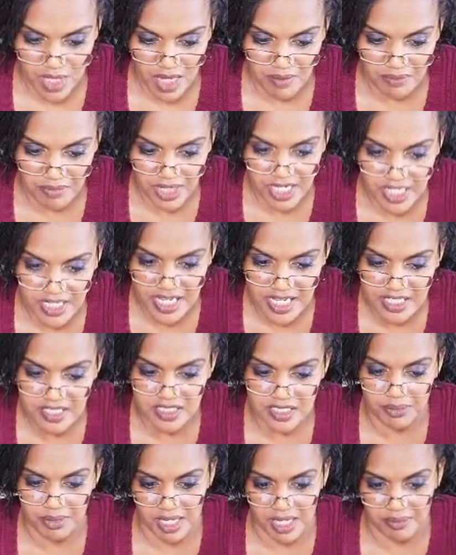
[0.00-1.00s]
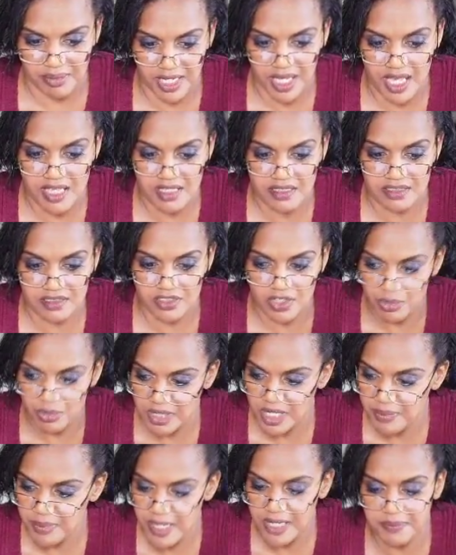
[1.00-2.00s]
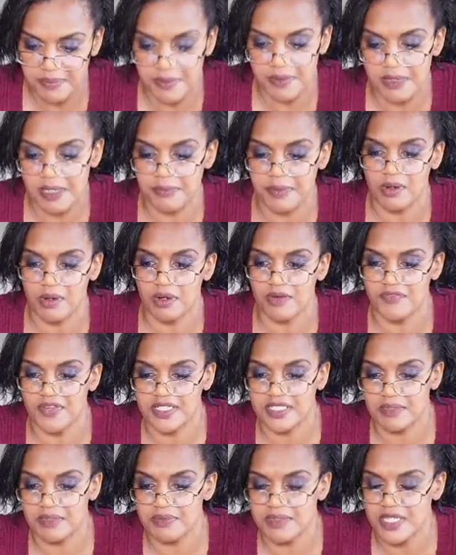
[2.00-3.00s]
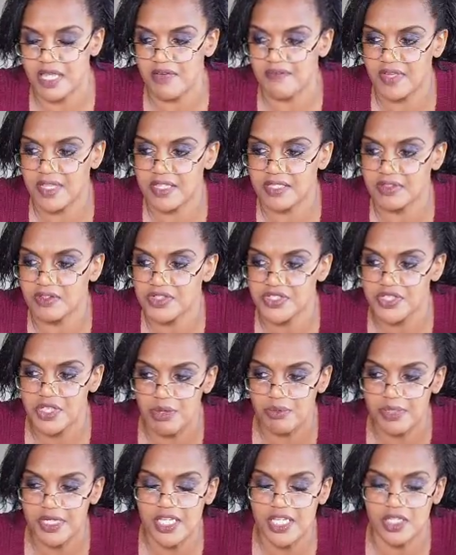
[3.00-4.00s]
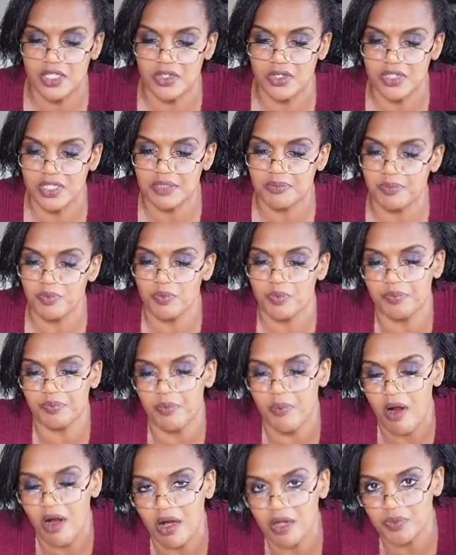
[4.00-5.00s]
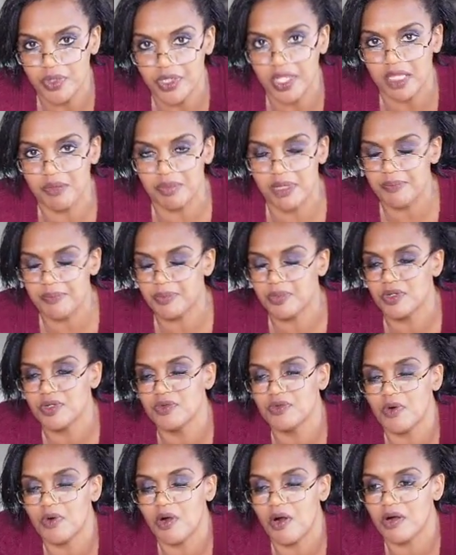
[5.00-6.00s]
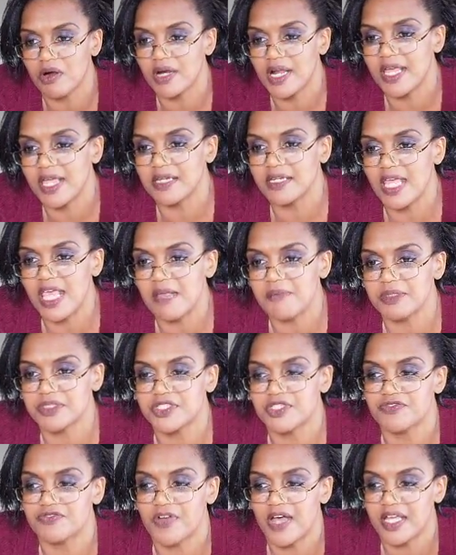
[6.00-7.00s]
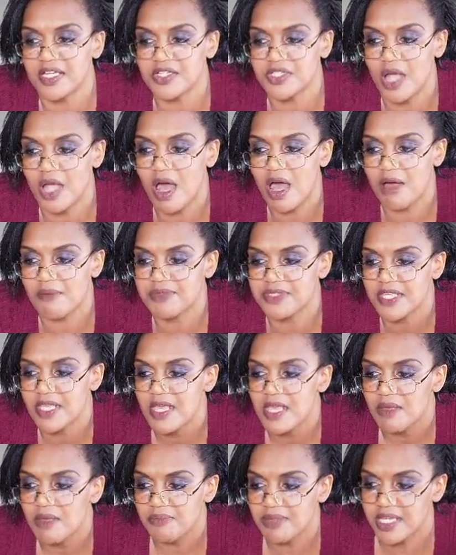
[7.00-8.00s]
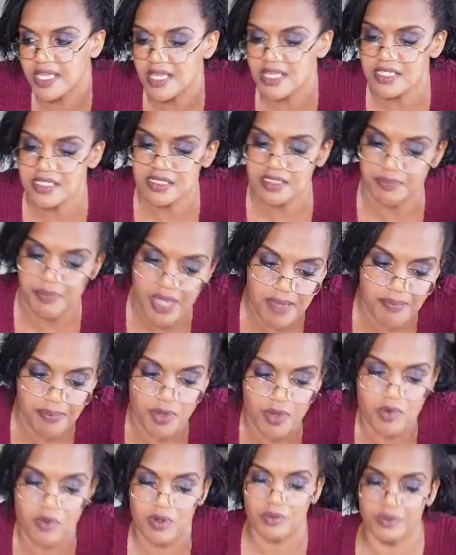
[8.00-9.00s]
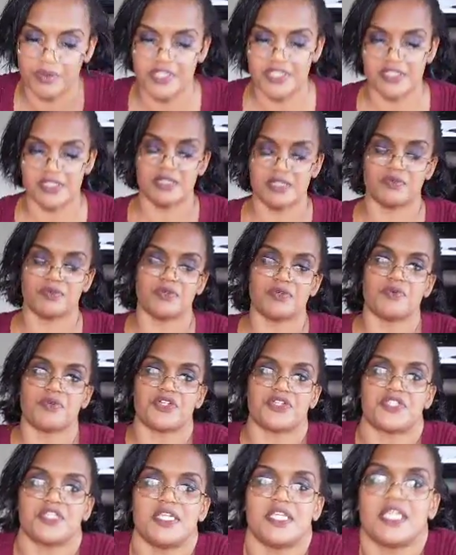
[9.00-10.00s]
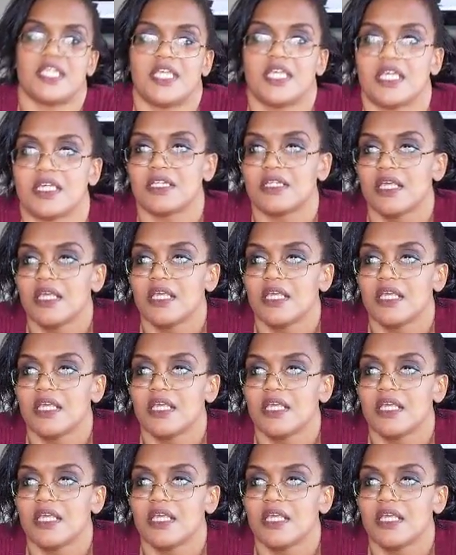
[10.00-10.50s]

but it needs to be, because so many people are victims of it. There's so many good, hardworking people who are unable to find jobs because the people who are sitting in